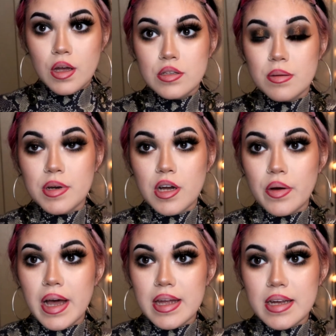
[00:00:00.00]
So I'm gonna go
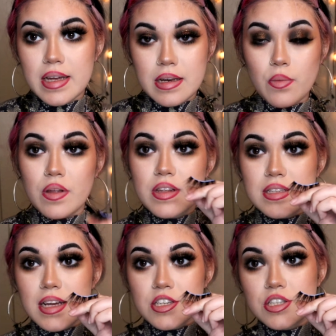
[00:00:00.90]
ahead and, while this
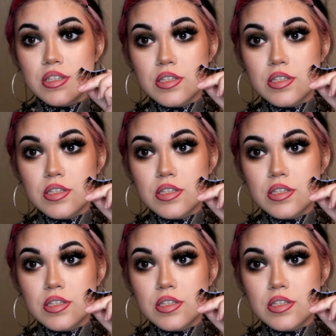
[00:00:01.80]
lash is